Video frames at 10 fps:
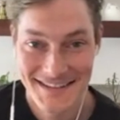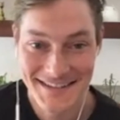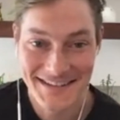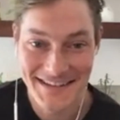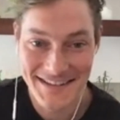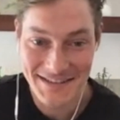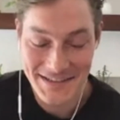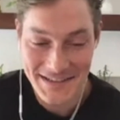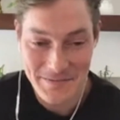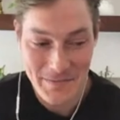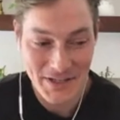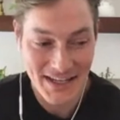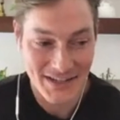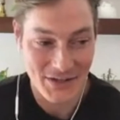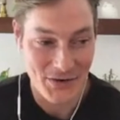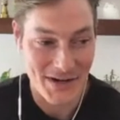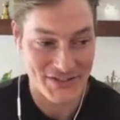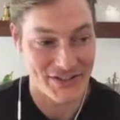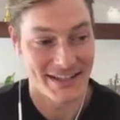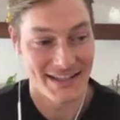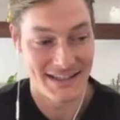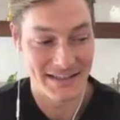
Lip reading: The $1 billion question.